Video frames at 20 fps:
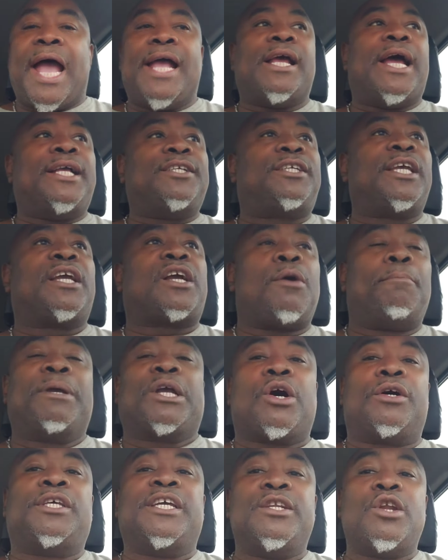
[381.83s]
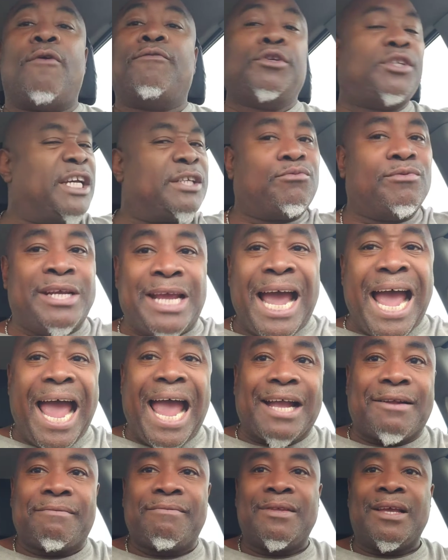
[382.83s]
And see, because he knows if you just
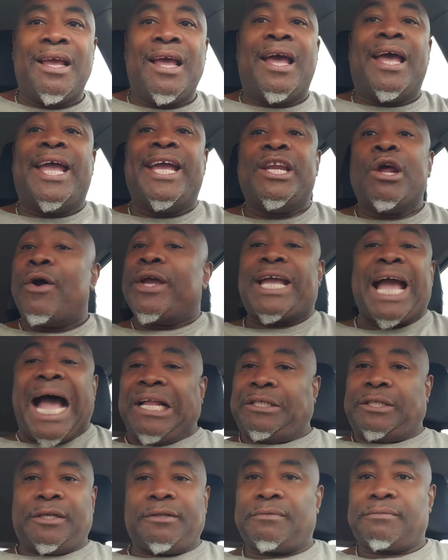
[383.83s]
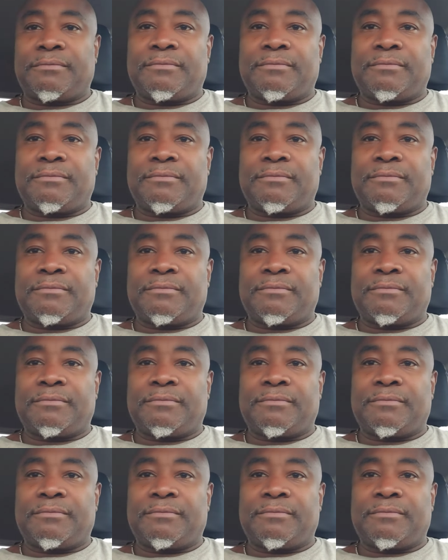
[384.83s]
react, he know he got you.